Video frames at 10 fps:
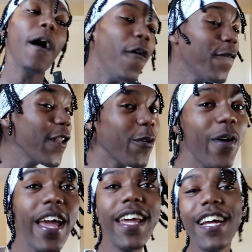Hopefully
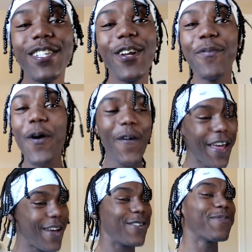we ain't catching no
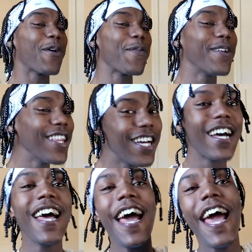more L's, bro, but look,